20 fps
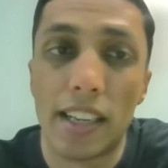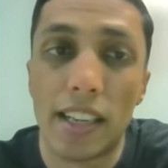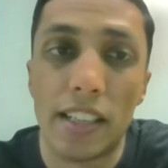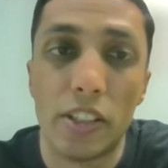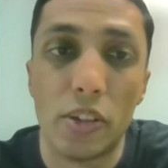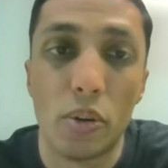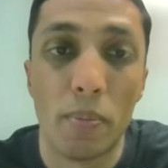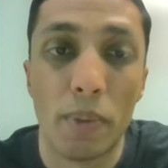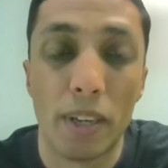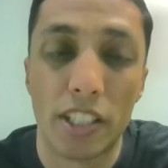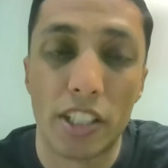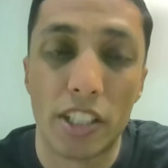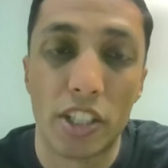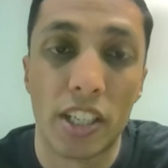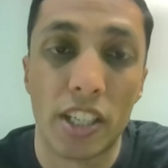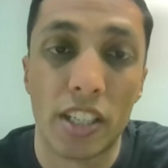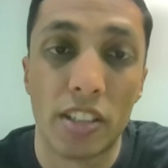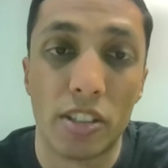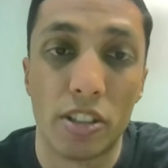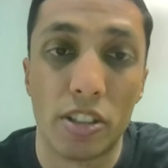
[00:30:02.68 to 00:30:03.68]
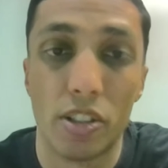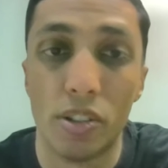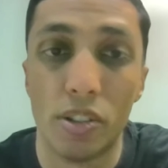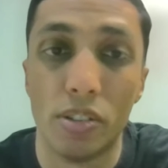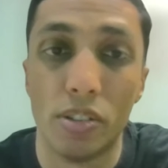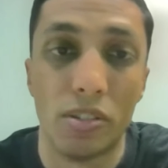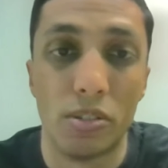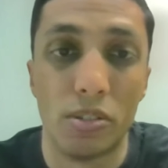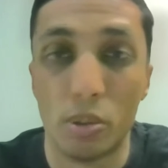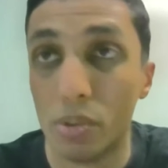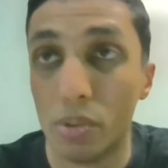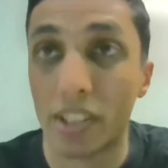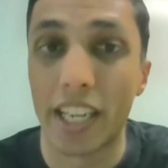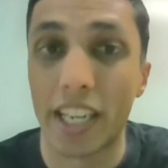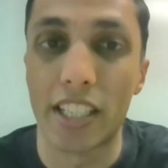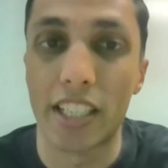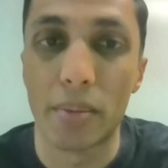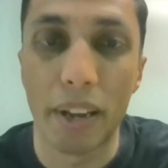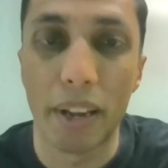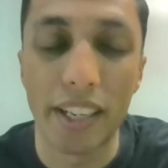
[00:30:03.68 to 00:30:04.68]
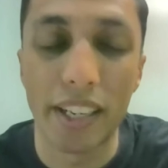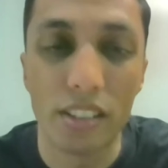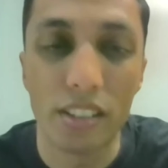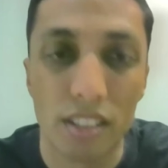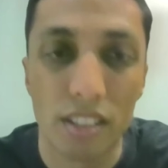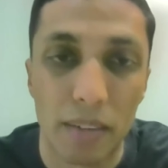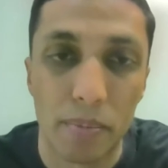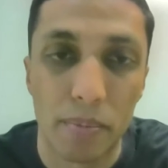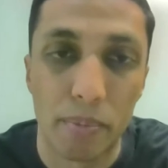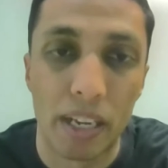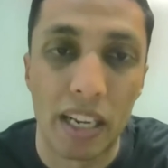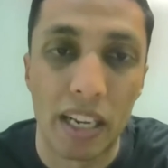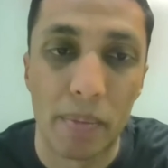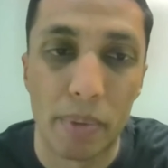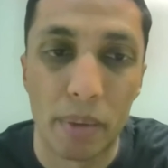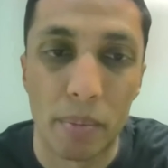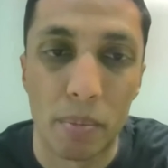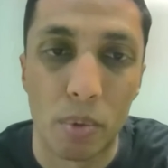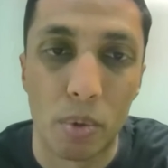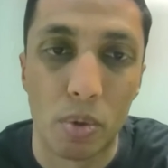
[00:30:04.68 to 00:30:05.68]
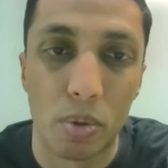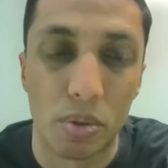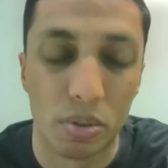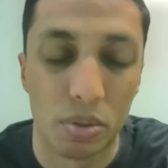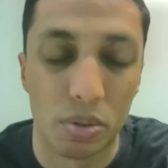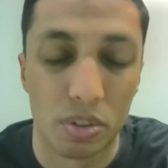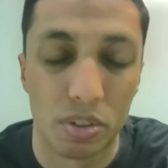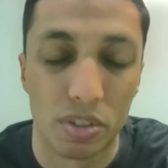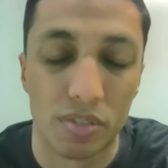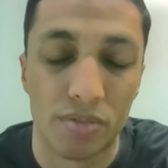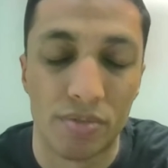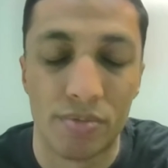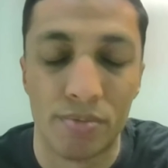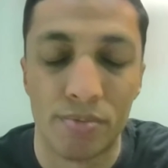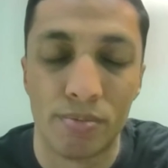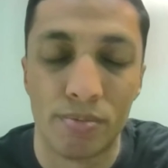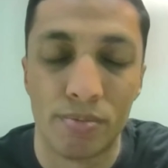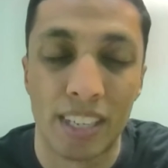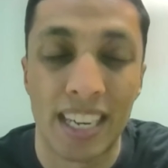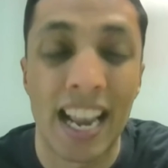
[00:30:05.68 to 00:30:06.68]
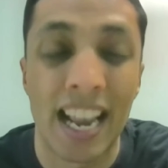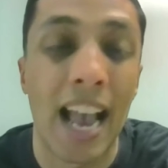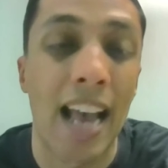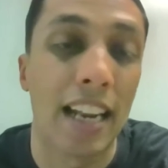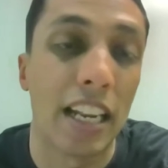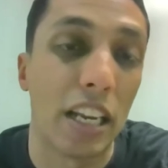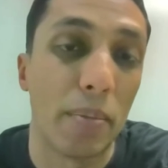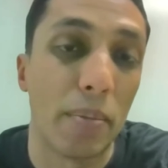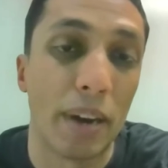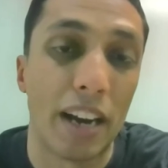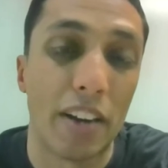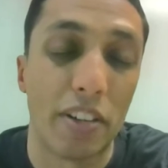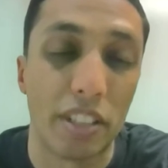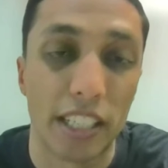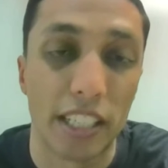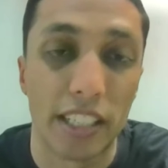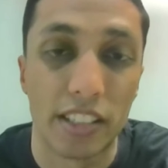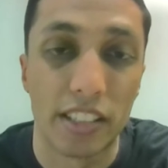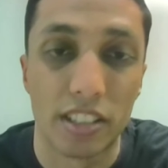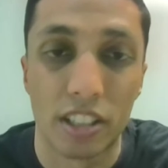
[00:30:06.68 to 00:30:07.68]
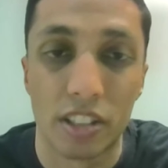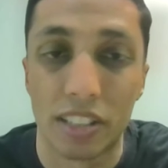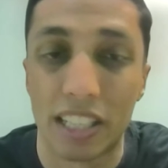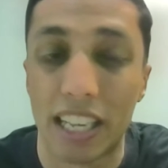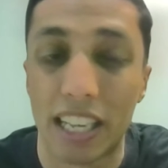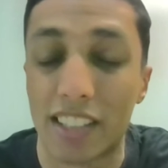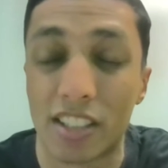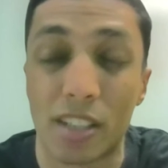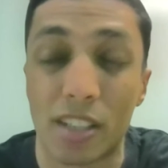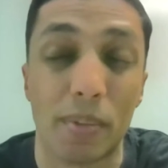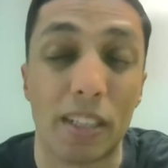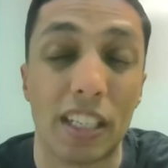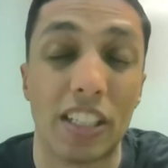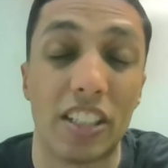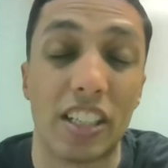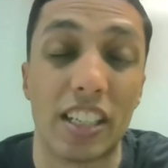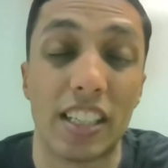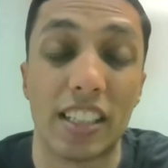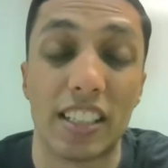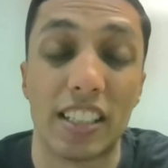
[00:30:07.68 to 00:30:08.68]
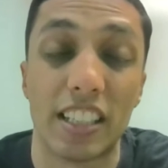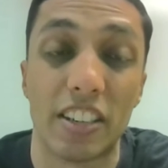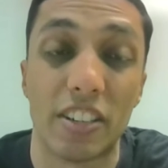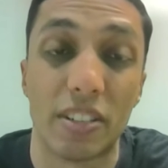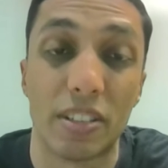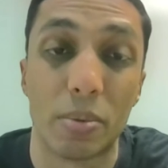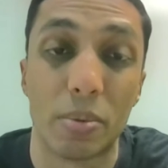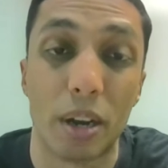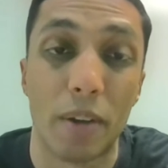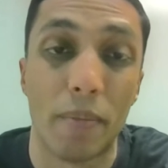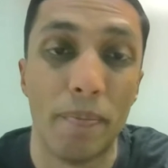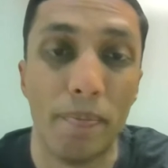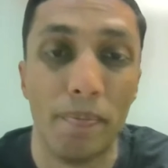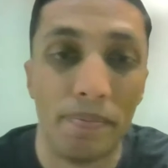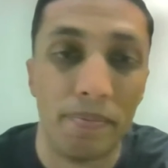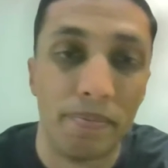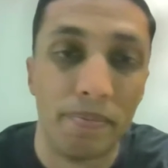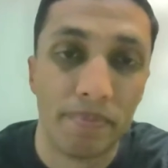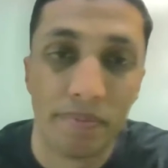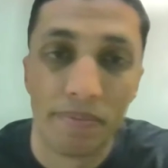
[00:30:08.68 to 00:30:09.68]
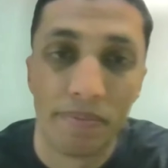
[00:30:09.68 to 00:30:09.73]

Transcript: in your messaging to your database and being a bit more sort of canny about it. So that's something to consider as well.